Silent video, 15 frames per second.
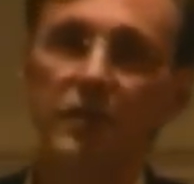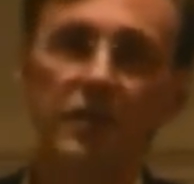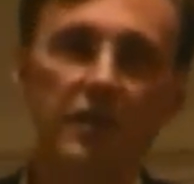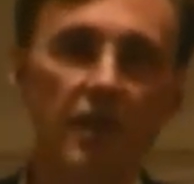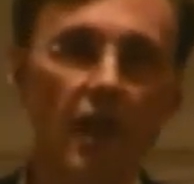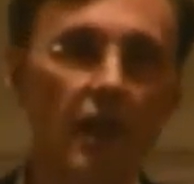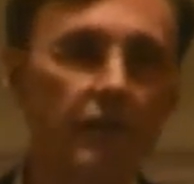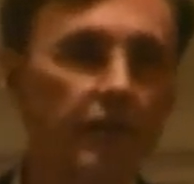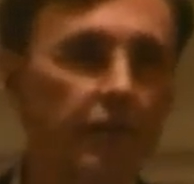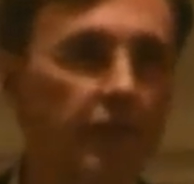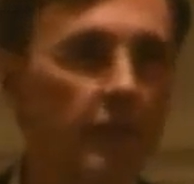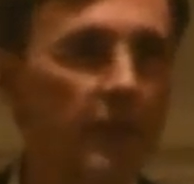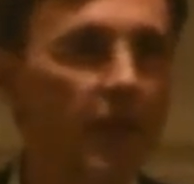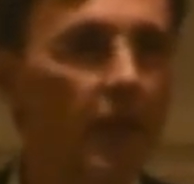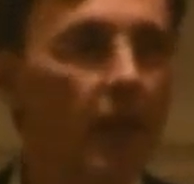the alpha
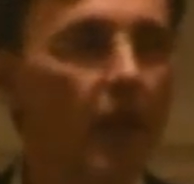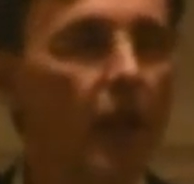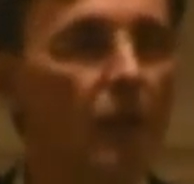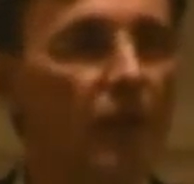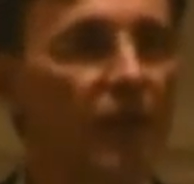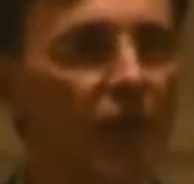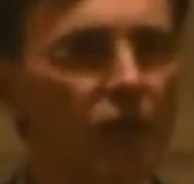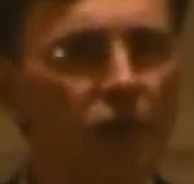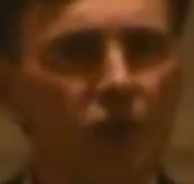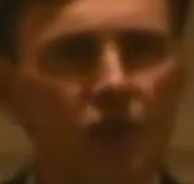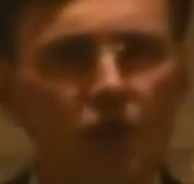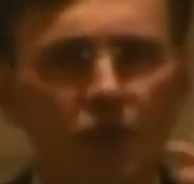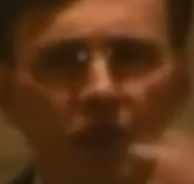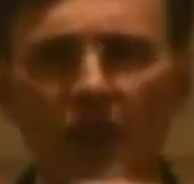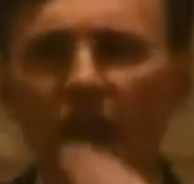female. But
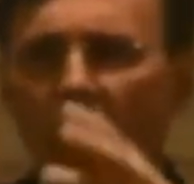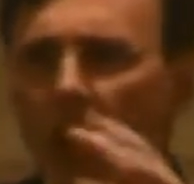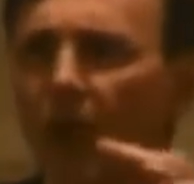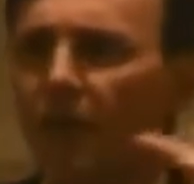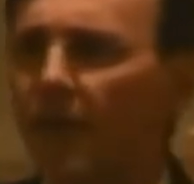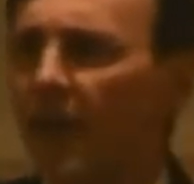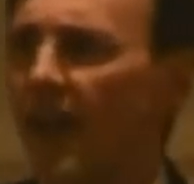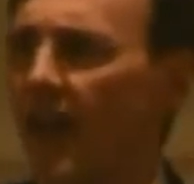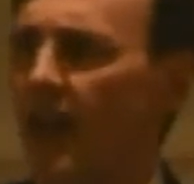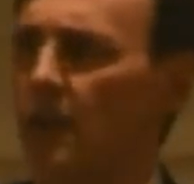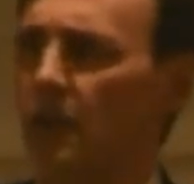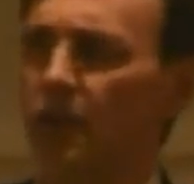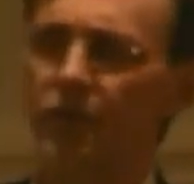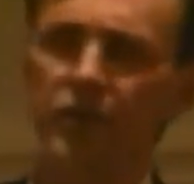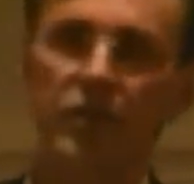there's an alpha
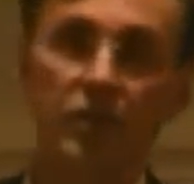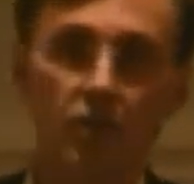animals